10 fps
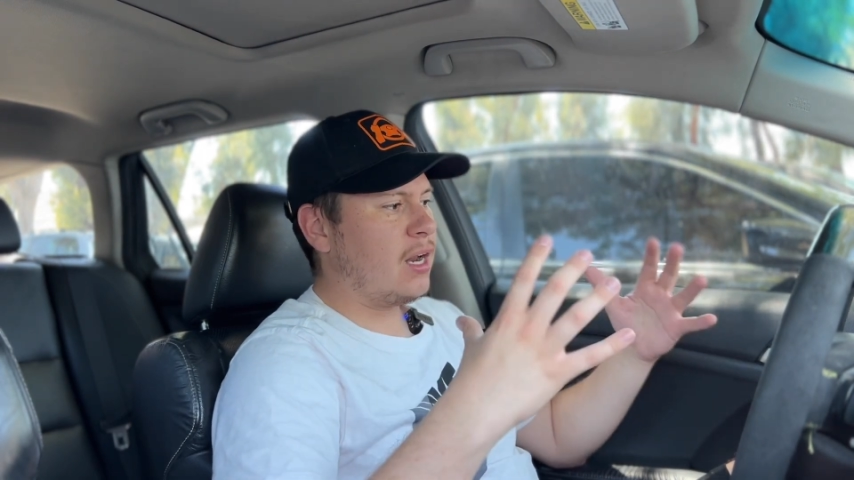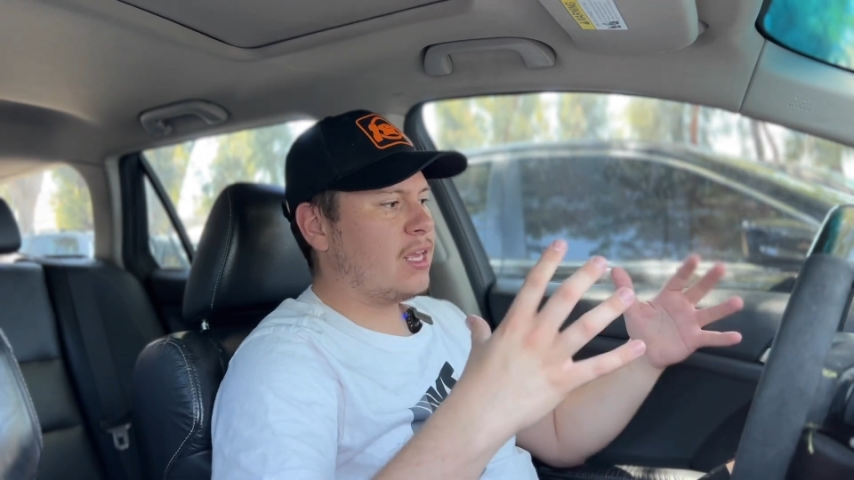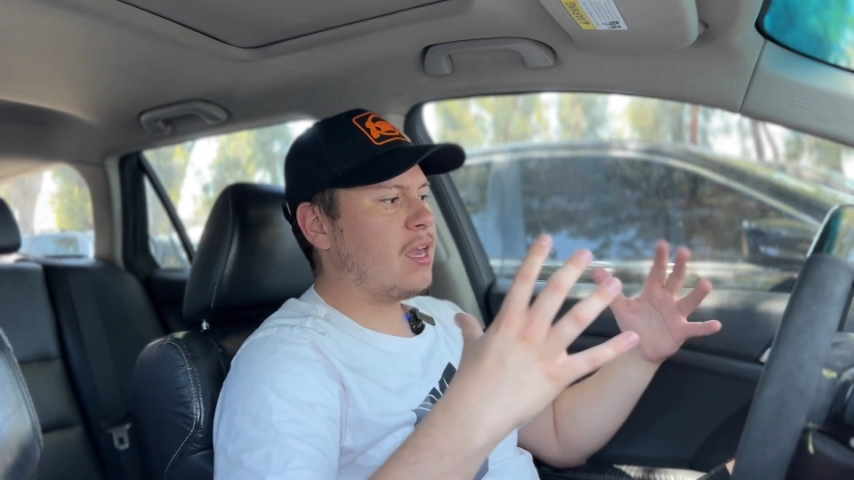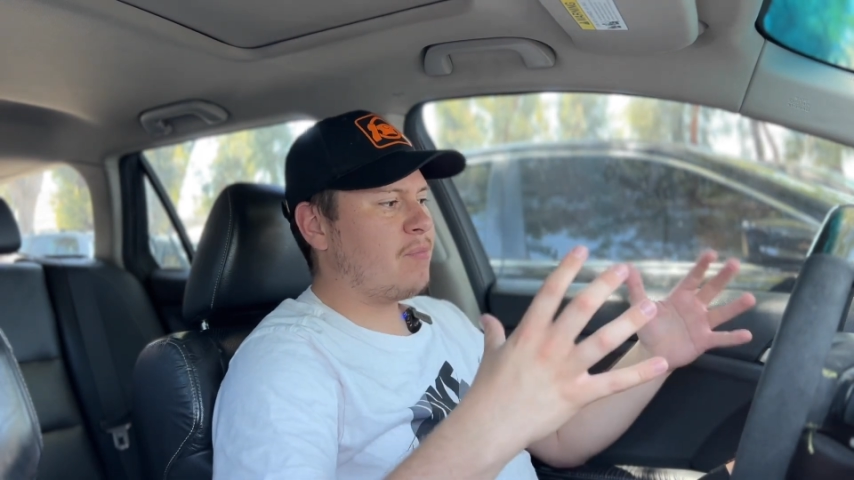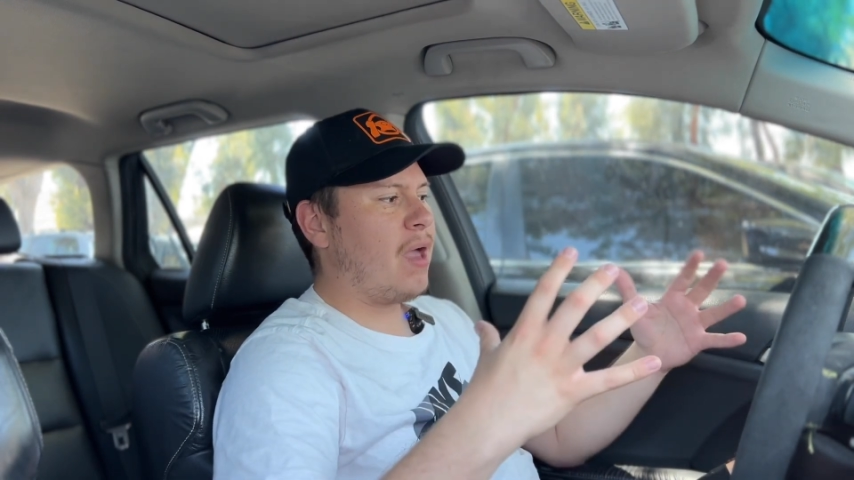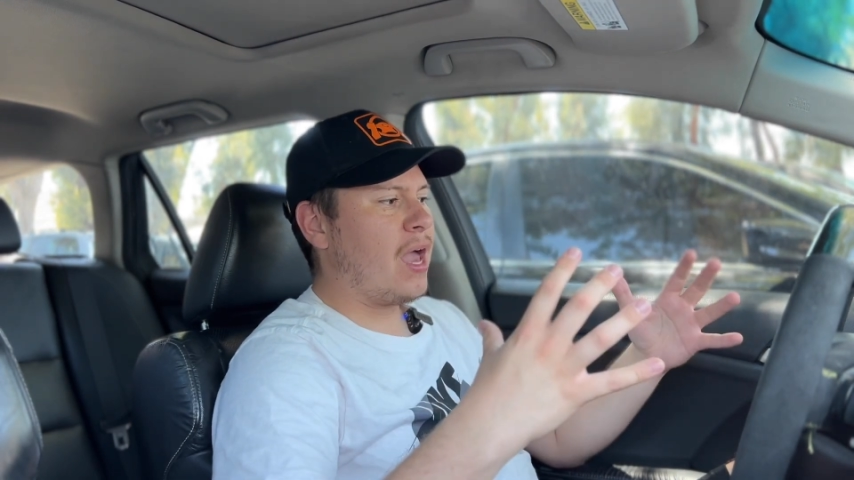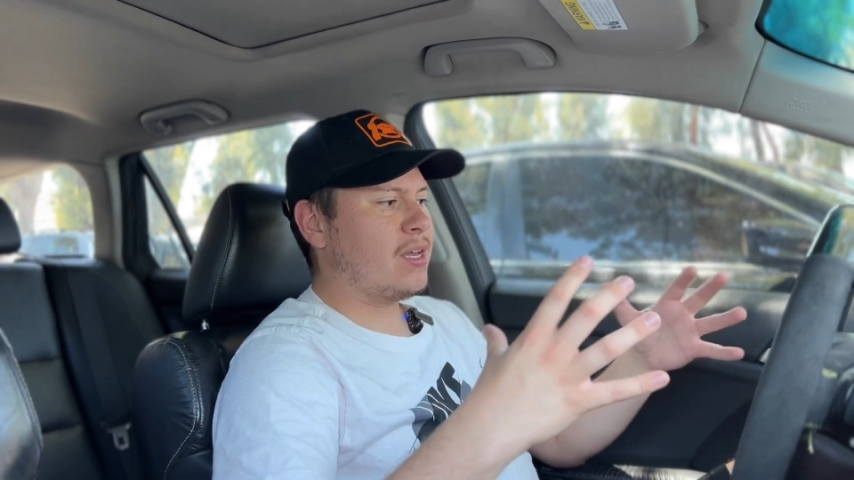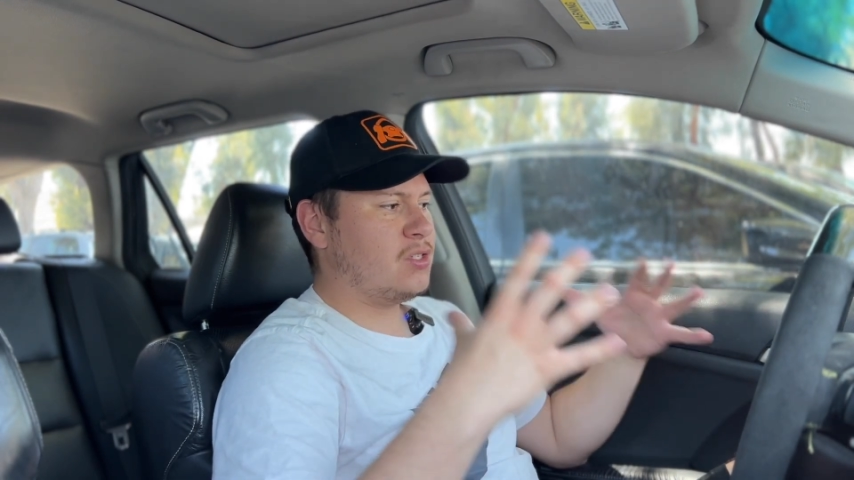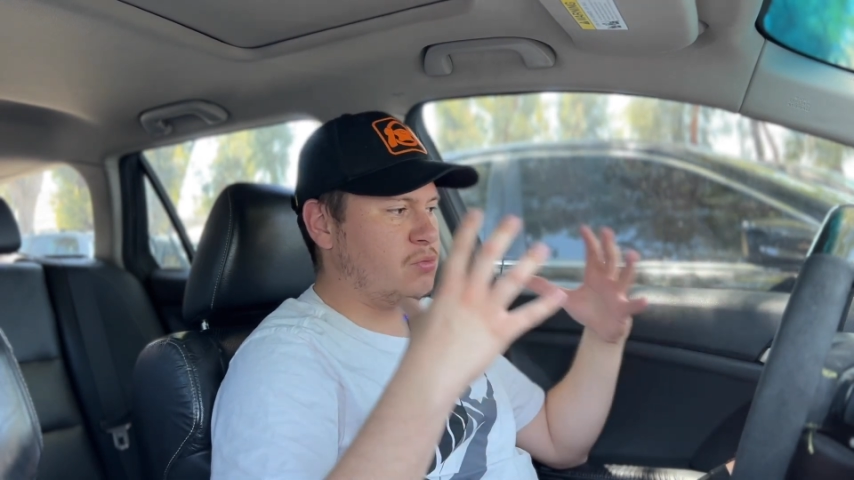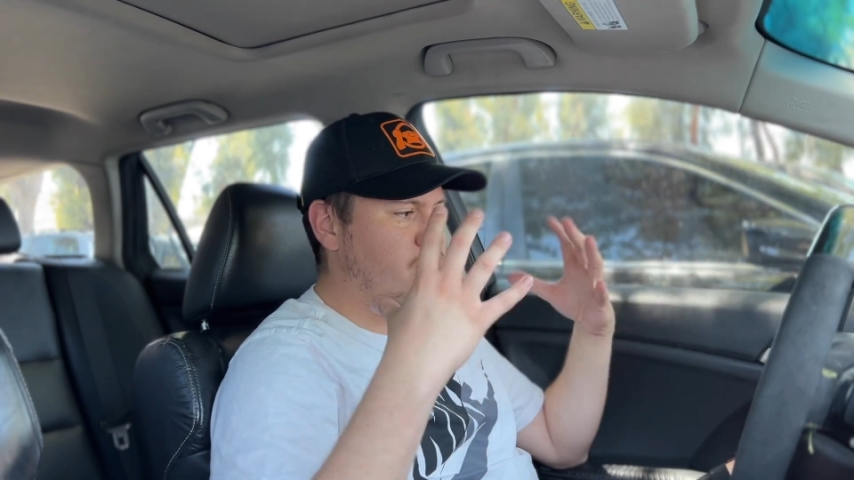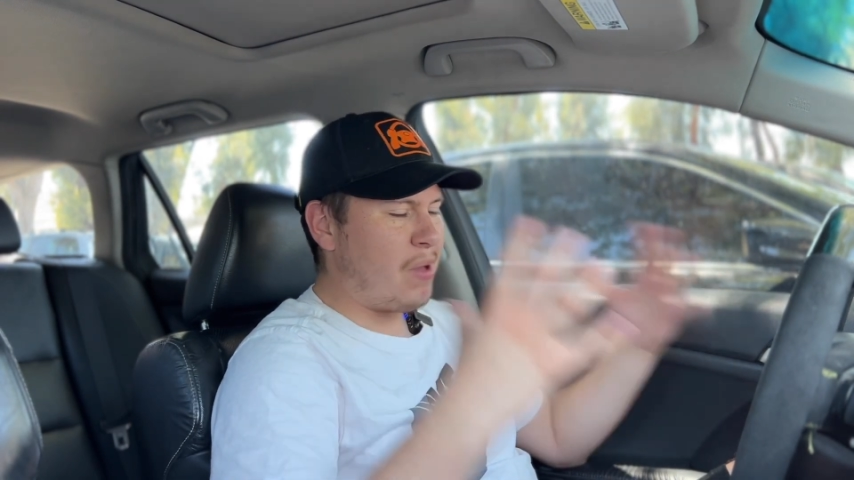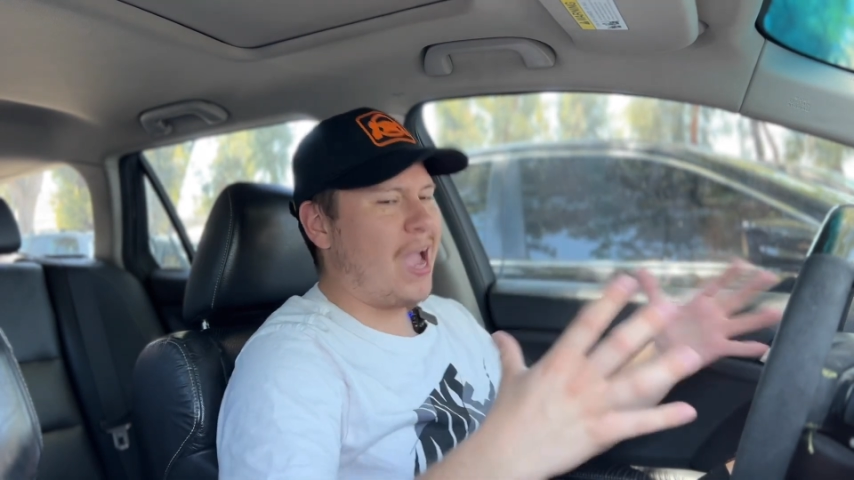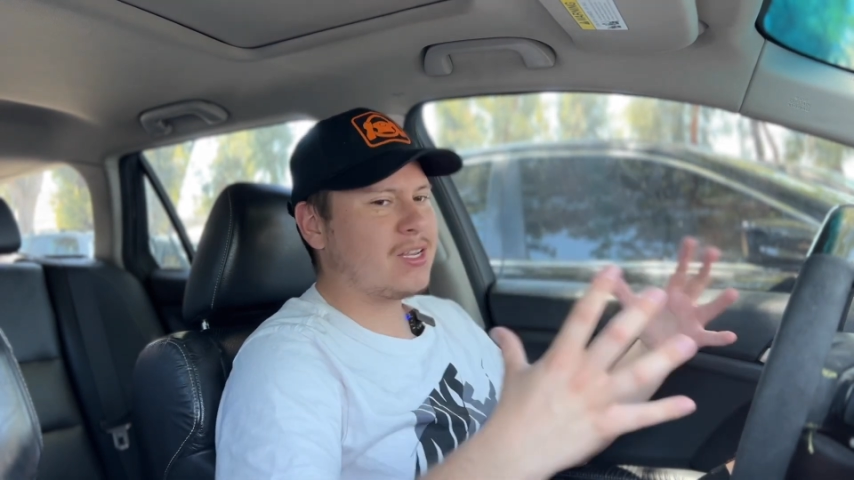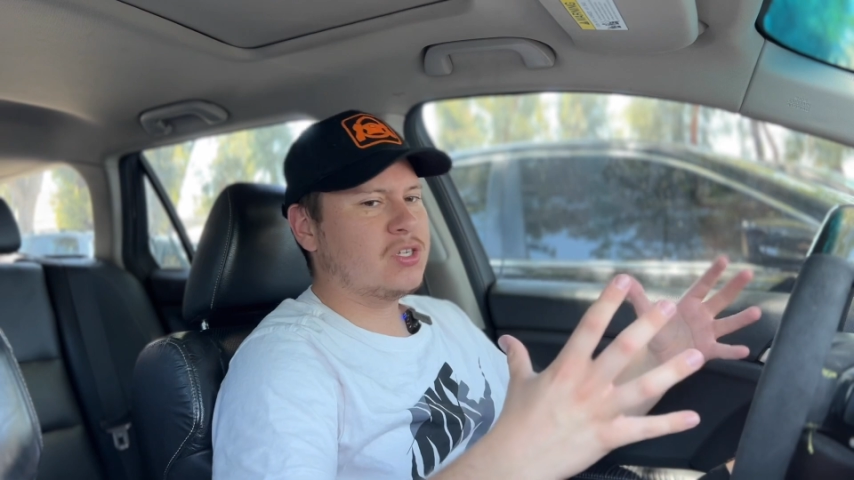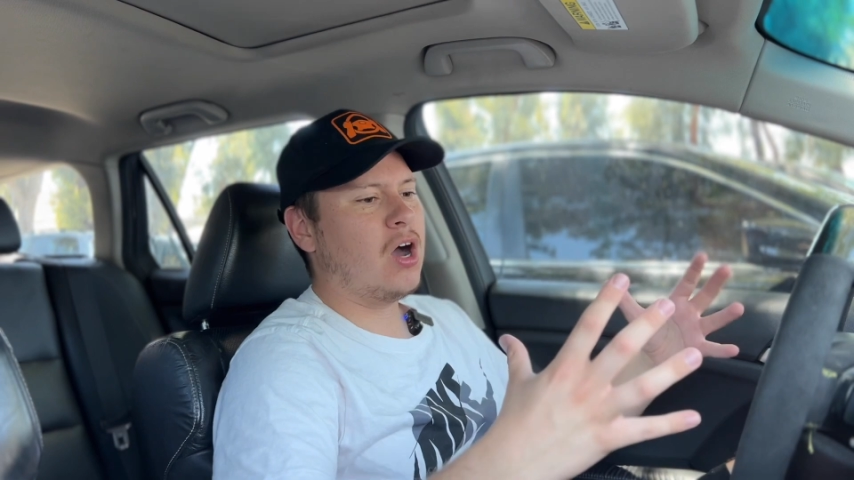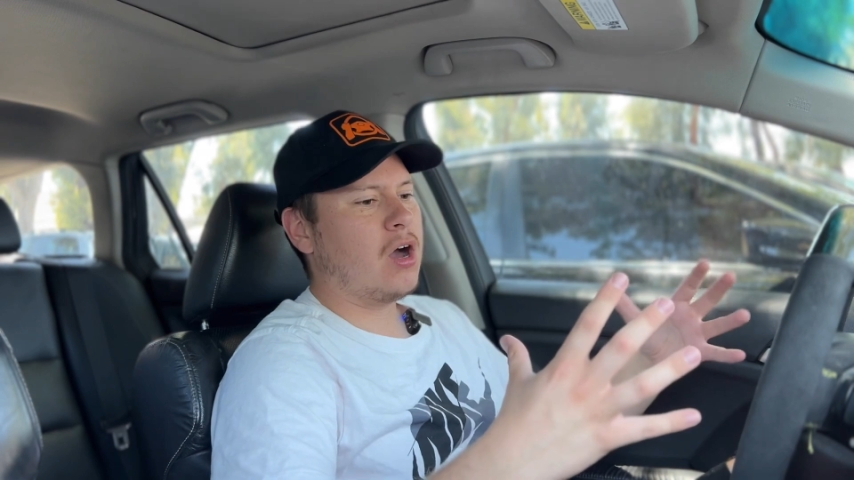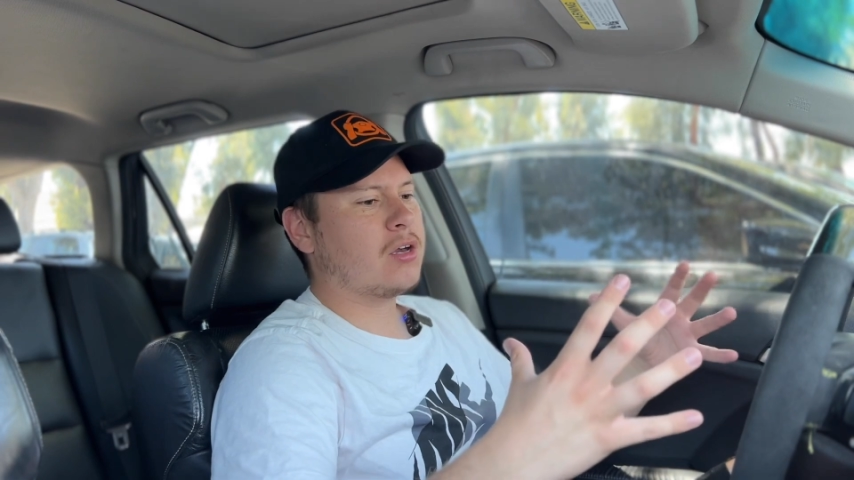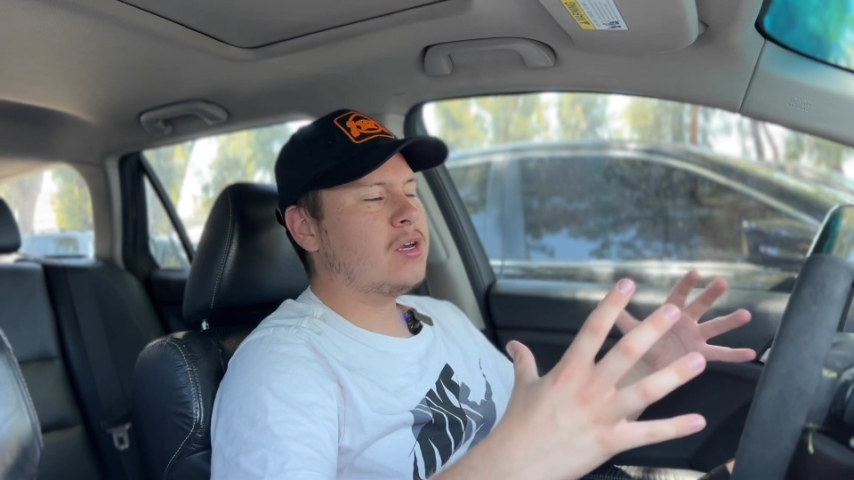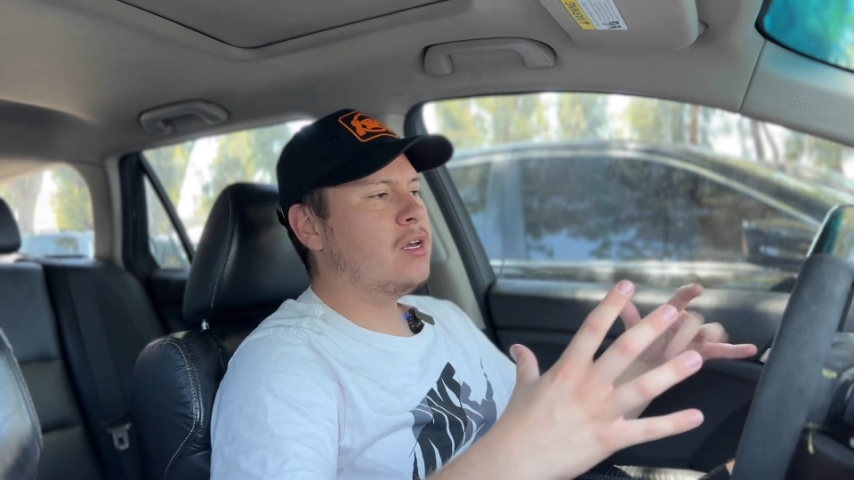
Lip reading: I get back is back talk.